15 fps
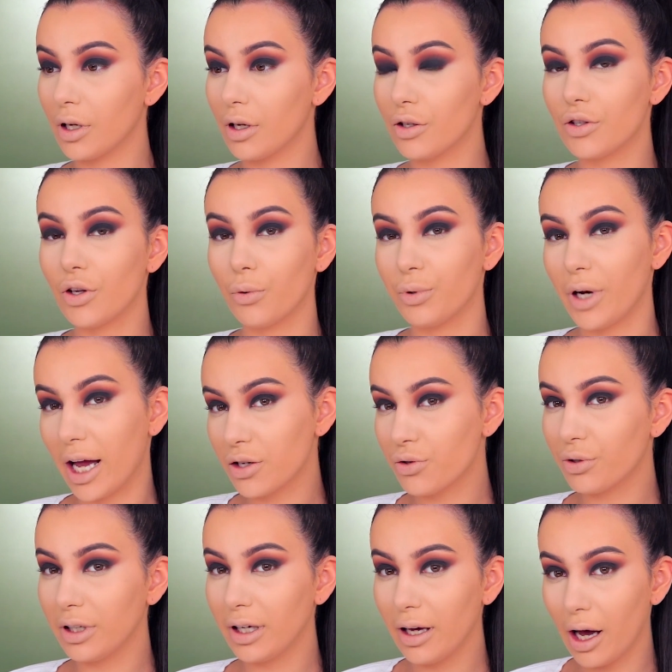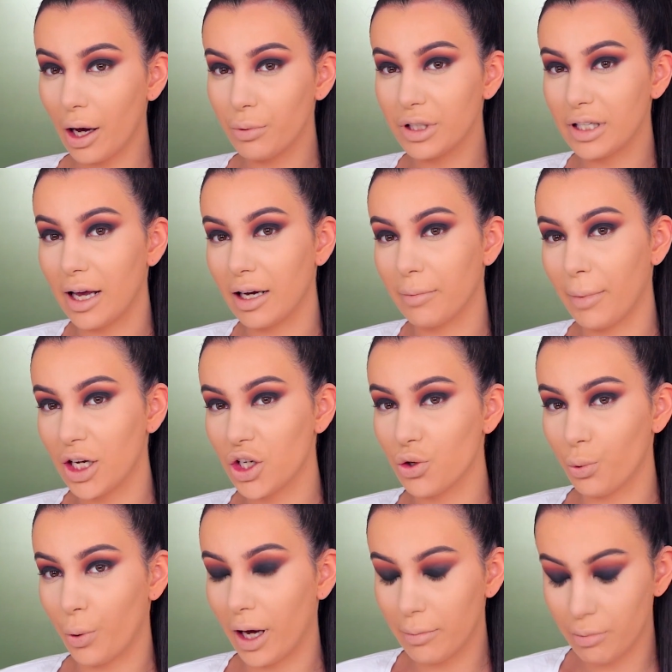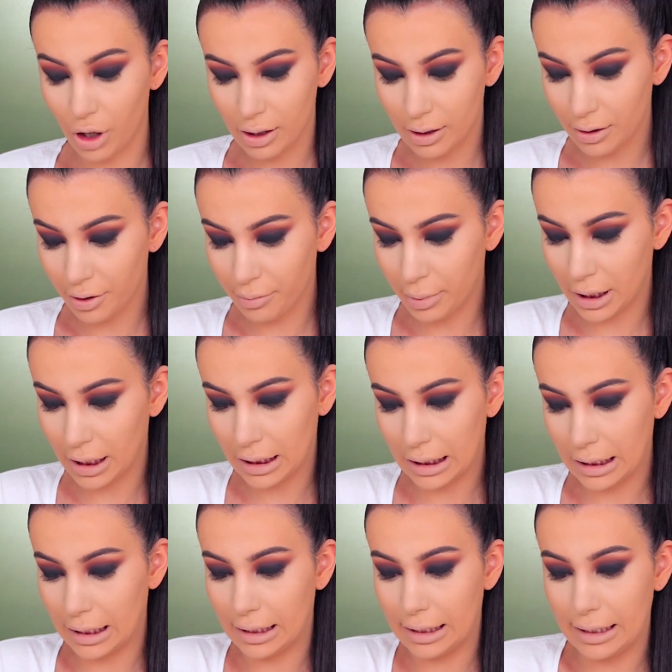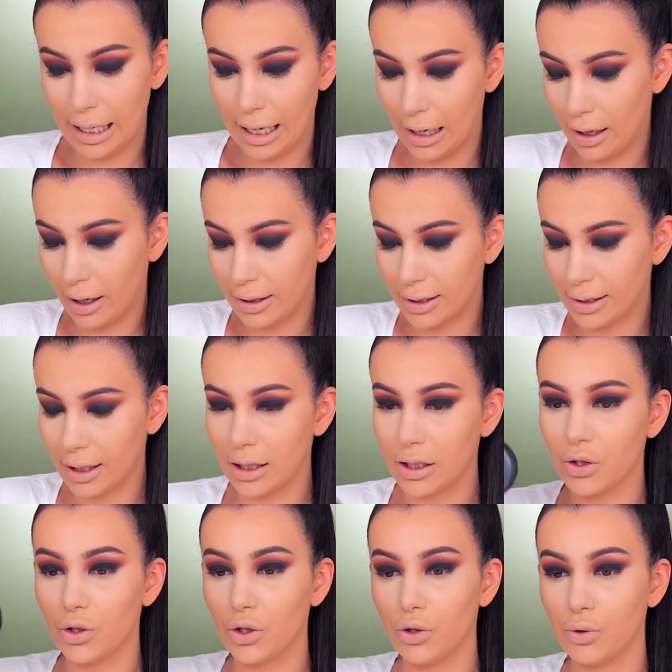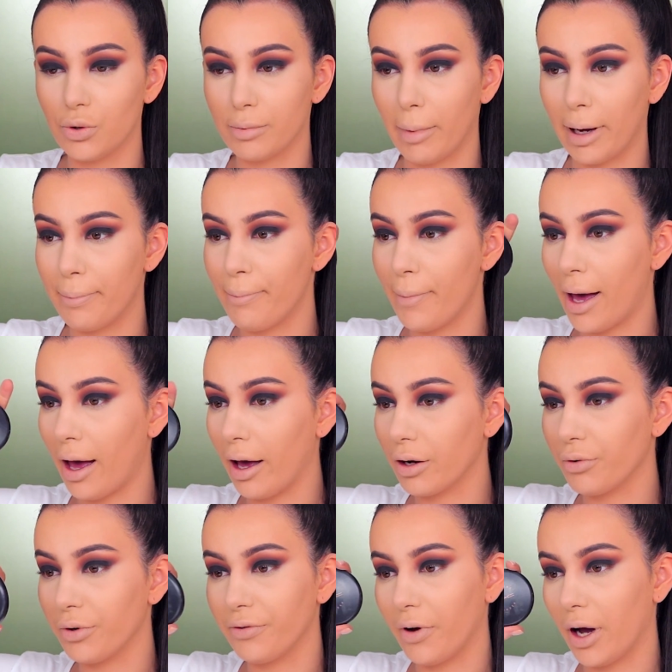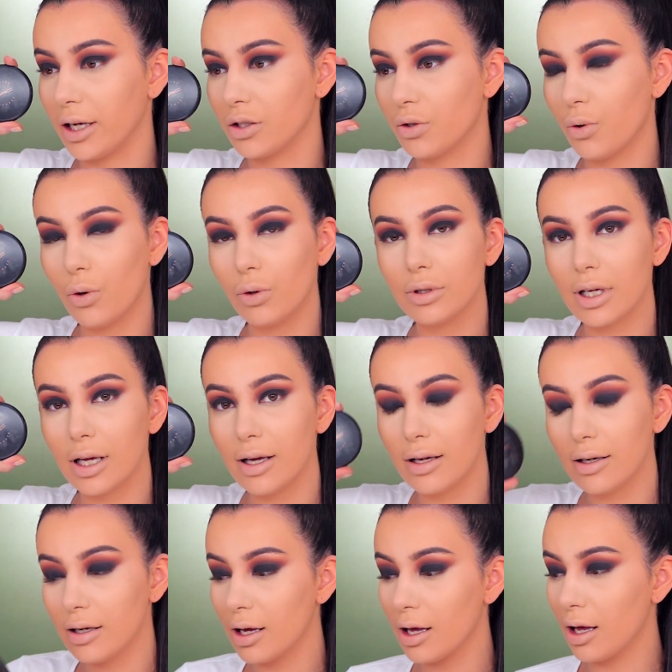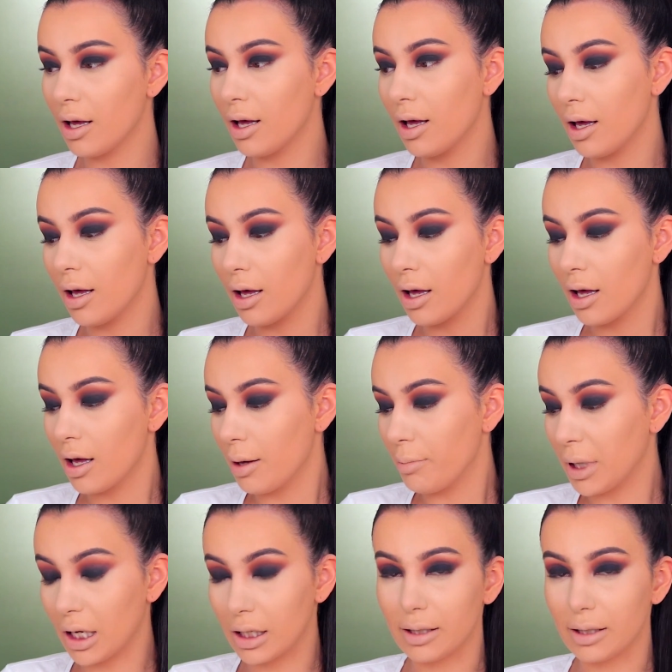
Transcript: So naturally I would take my Jouer bronzer, but today I decided to use my MAC Refined Golden because